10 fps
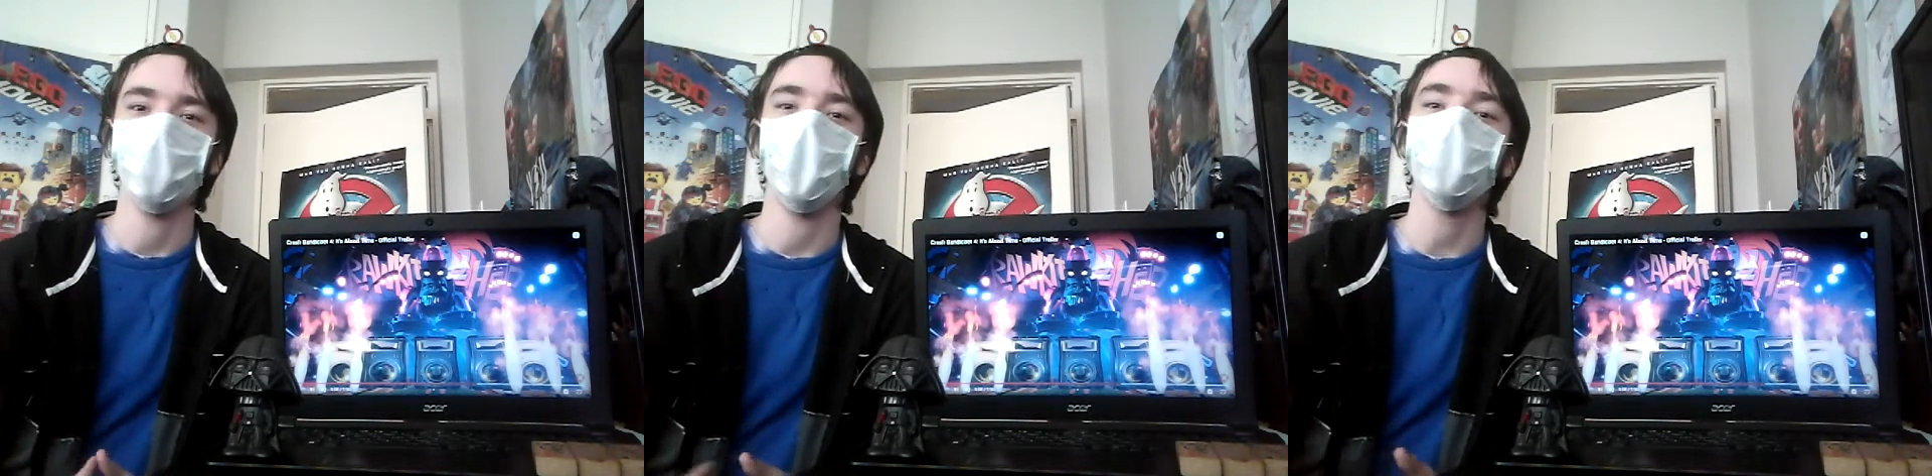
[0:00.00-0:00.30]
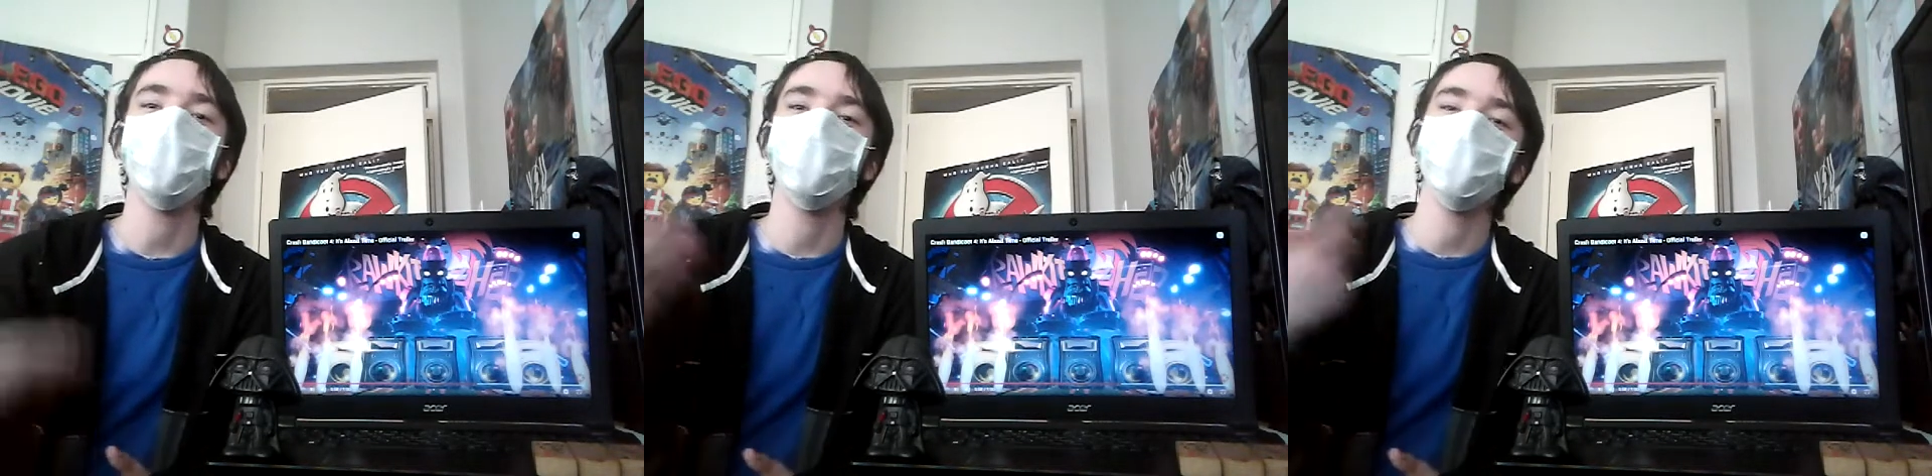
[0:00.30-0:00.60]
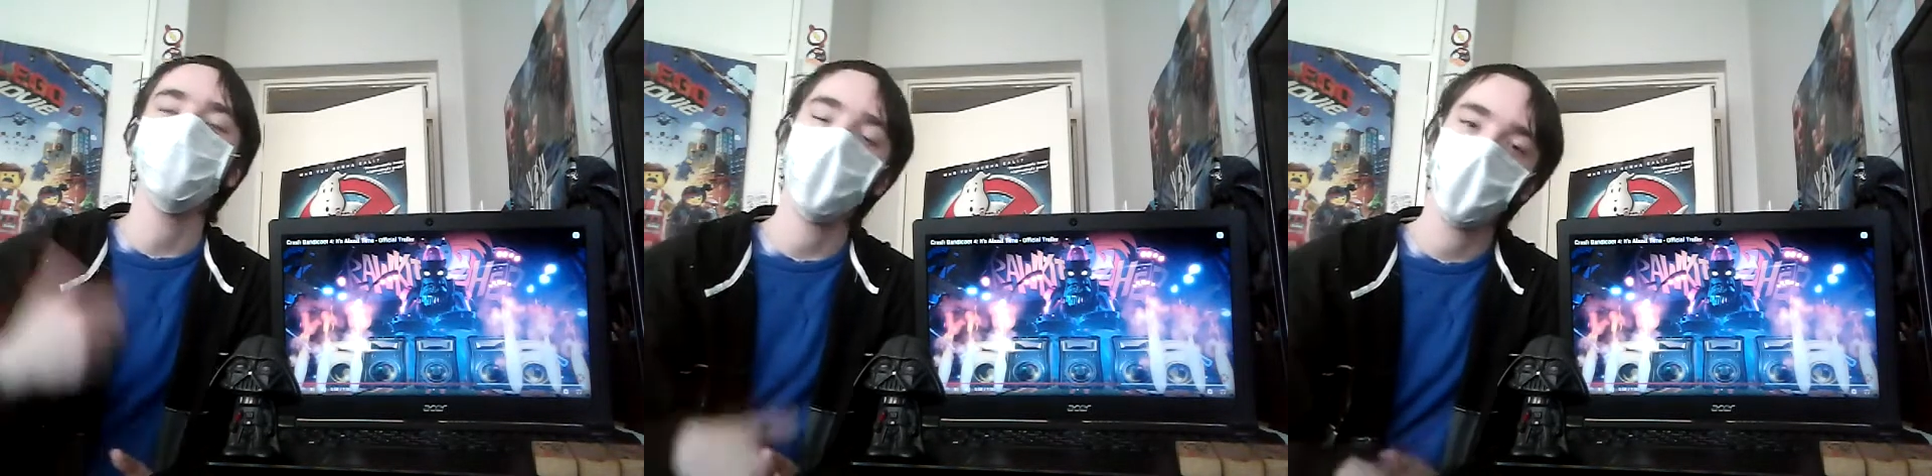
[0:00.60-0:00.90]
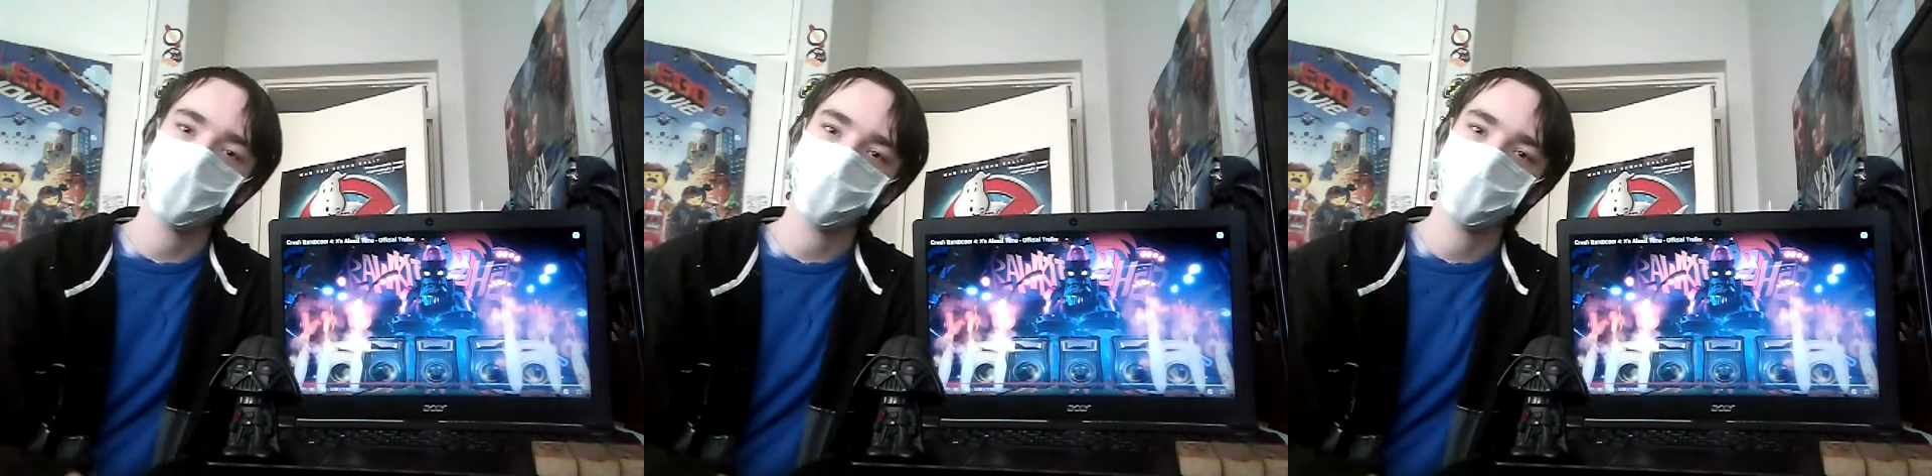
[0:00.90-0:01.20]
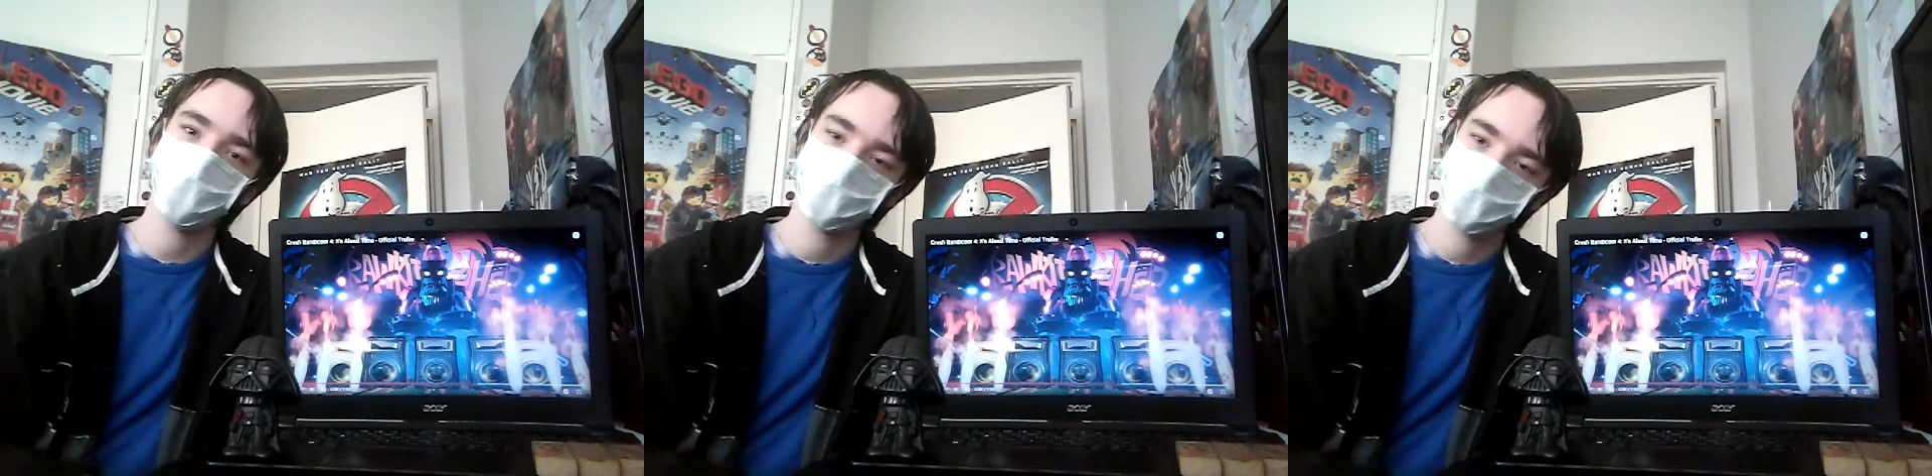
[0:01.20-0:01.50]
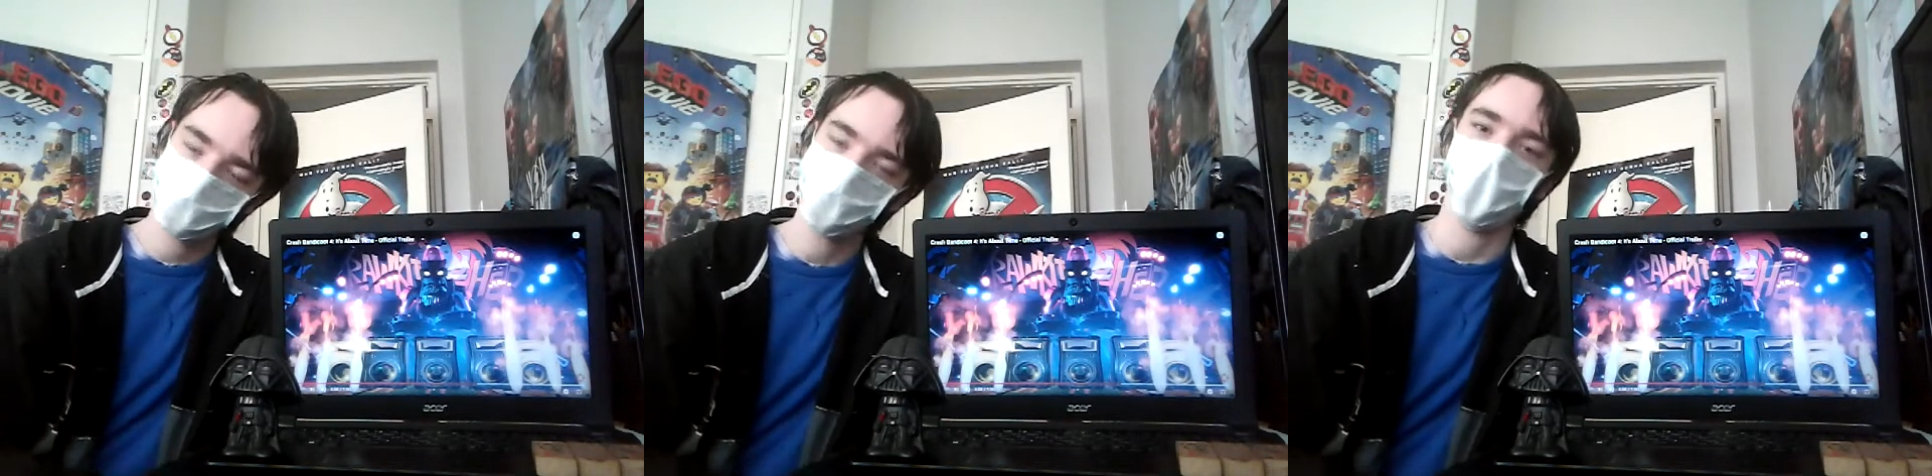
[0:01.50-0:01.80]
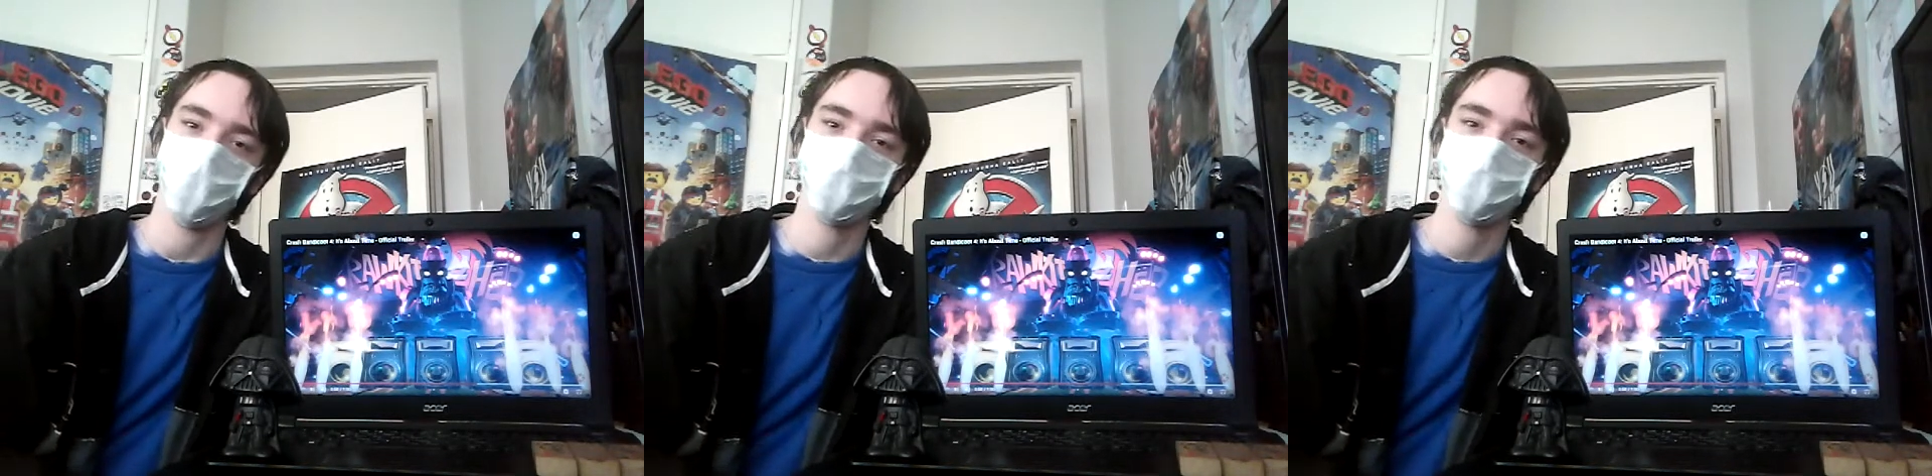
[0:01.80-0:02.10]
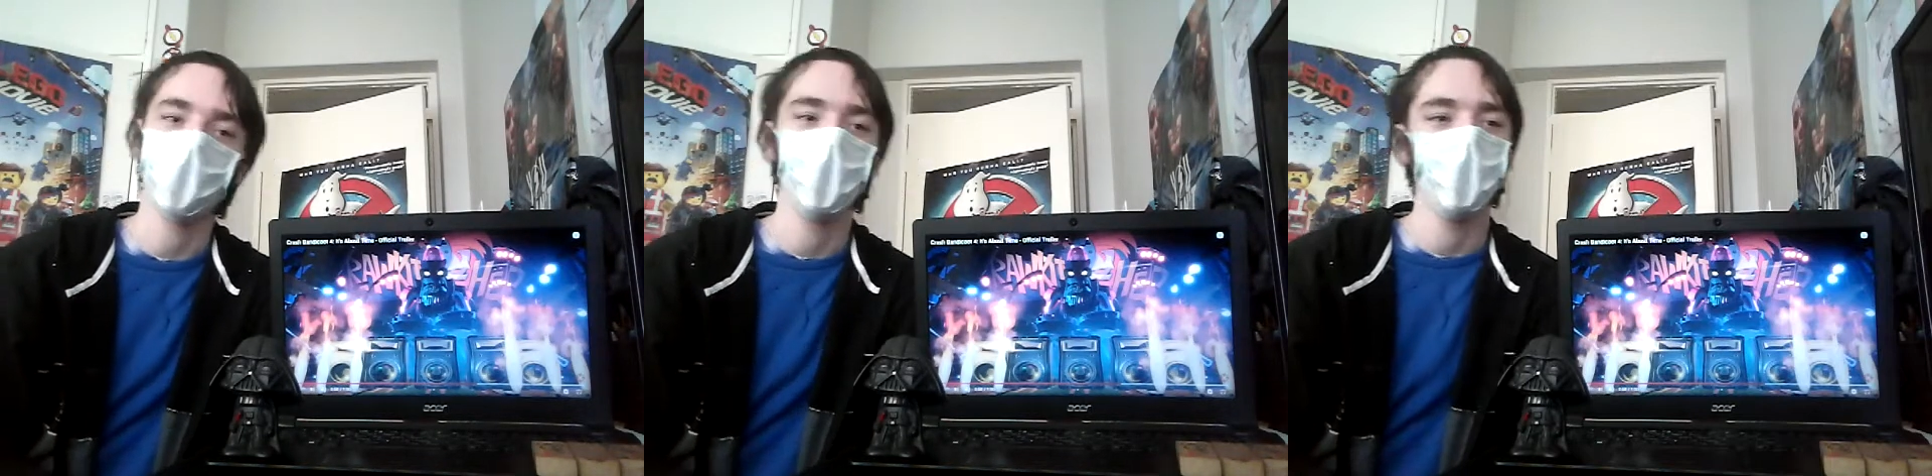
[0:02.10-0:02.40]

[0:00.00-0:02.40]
Welcome back, Crash.